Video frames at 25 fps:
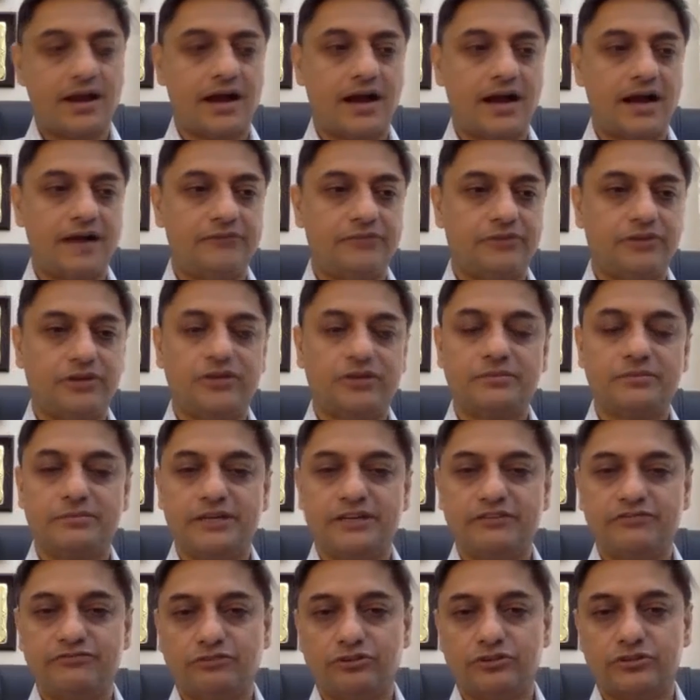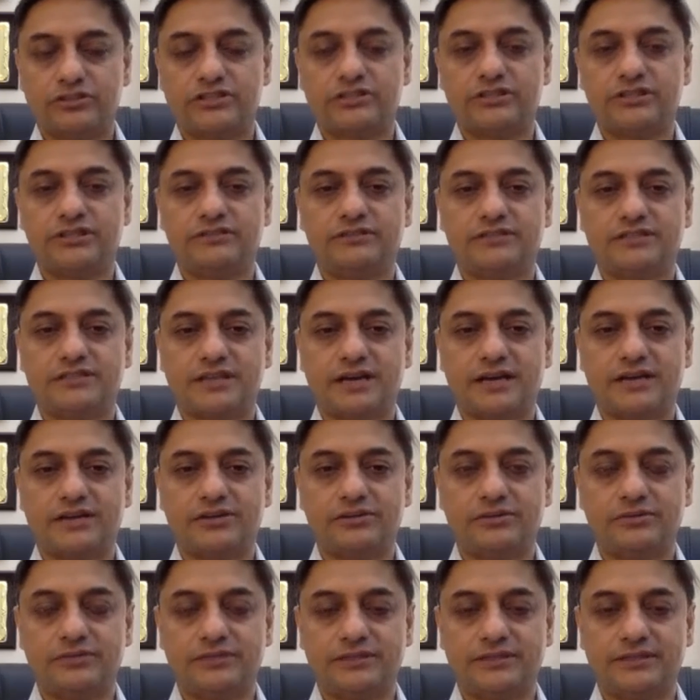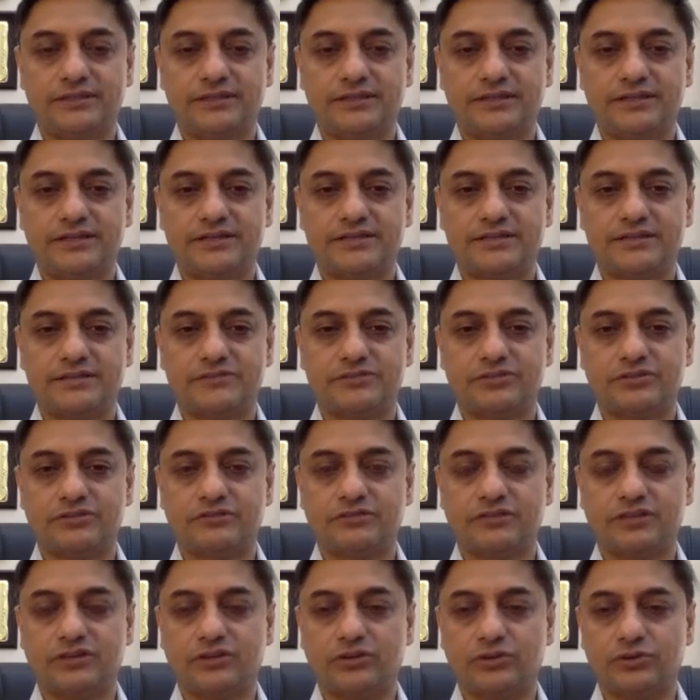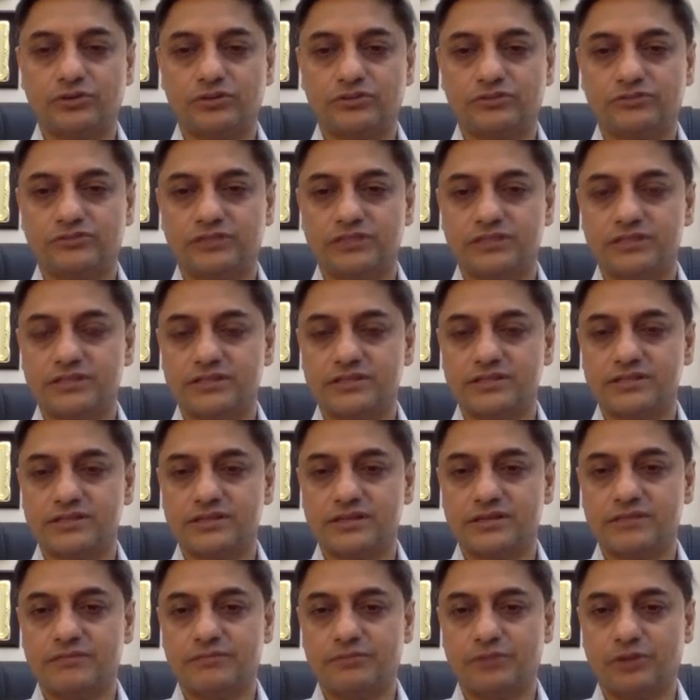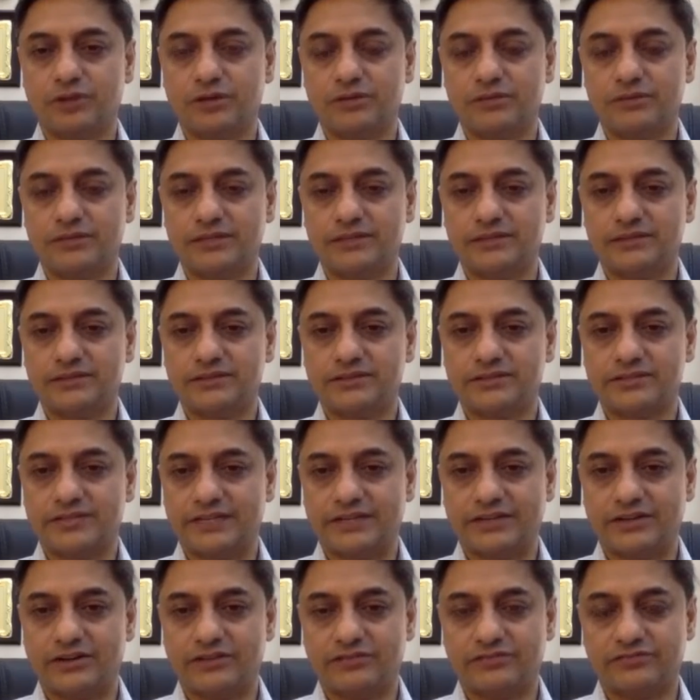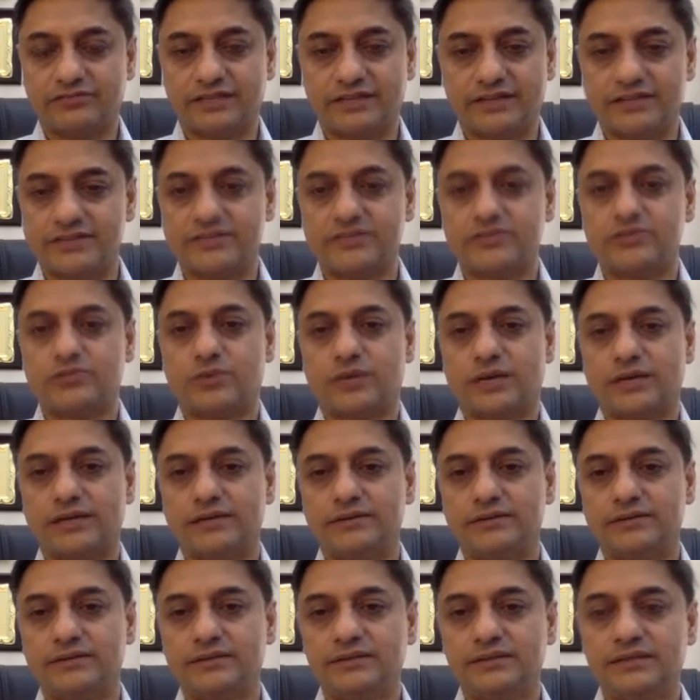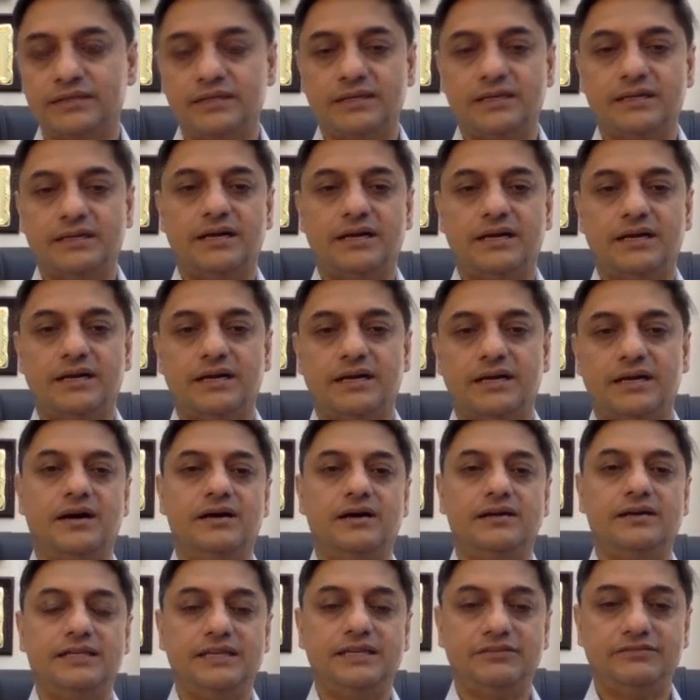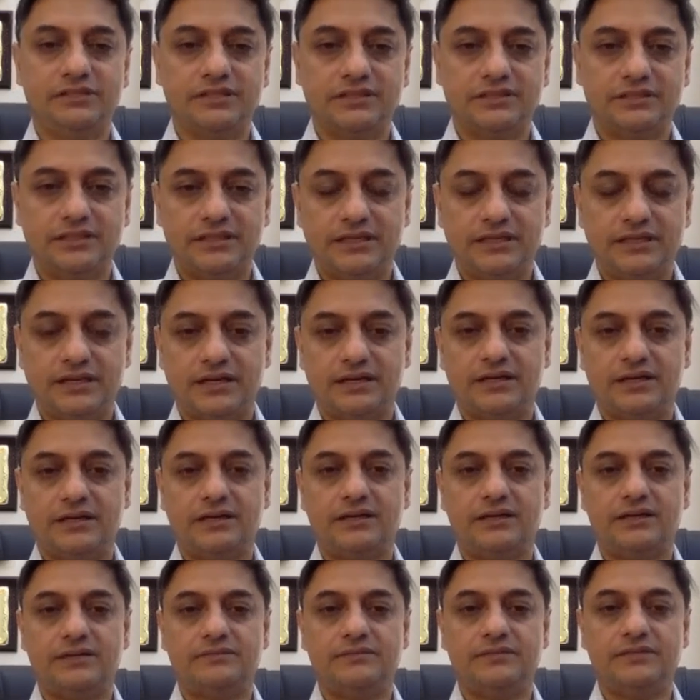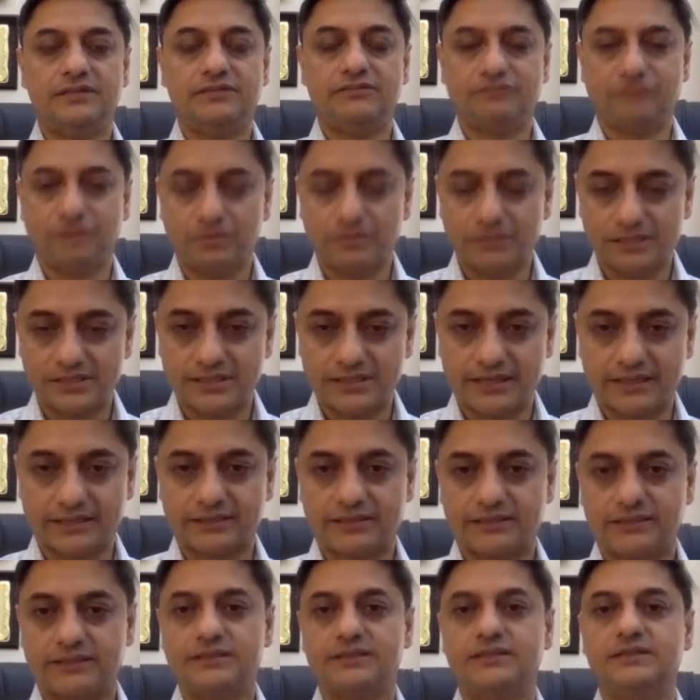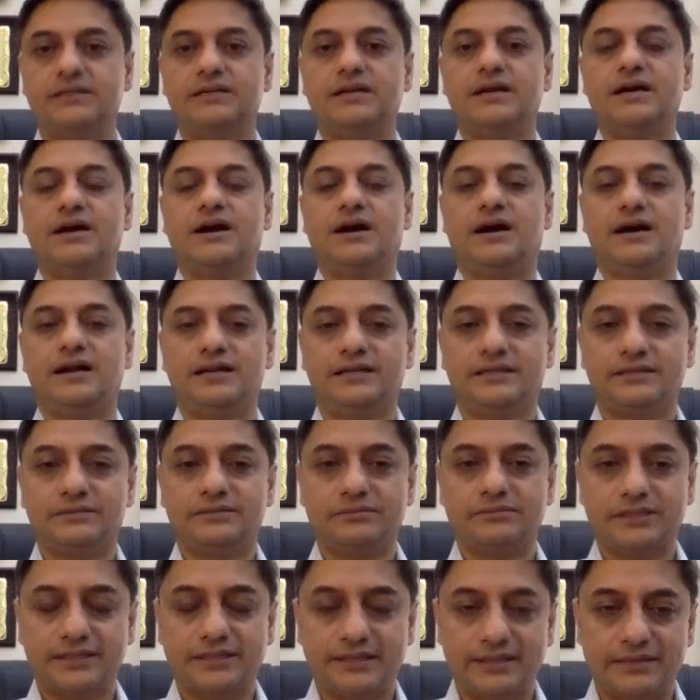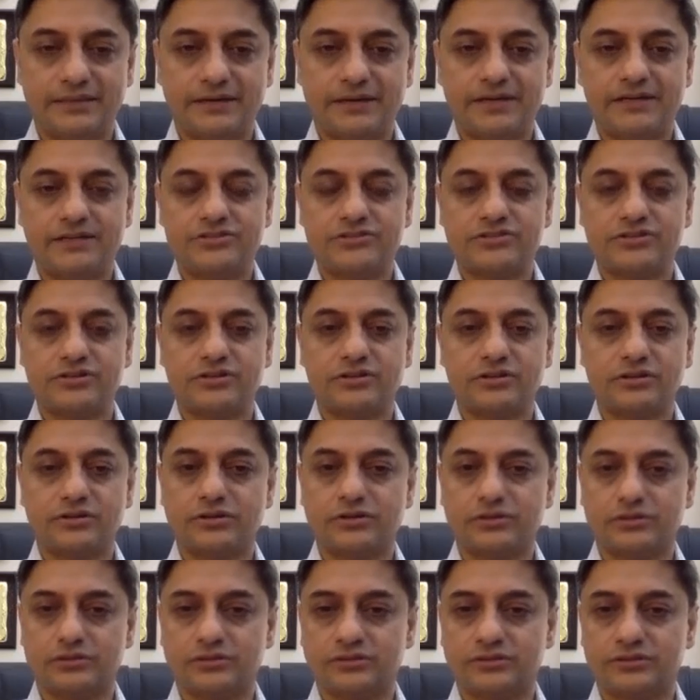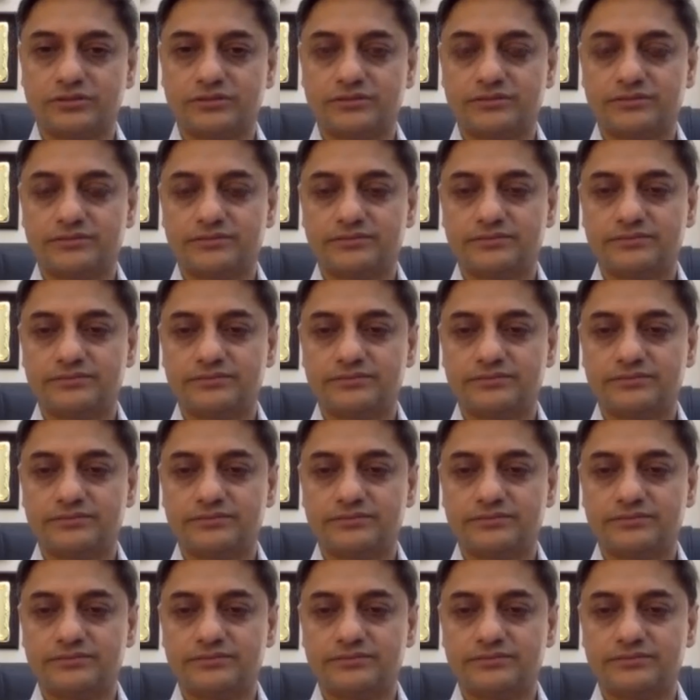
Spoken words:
I'm not a big votary of this argument that there is some sort of a growth versus employment trade-off. There isn't one. Even the informal sector ultimately depends on growth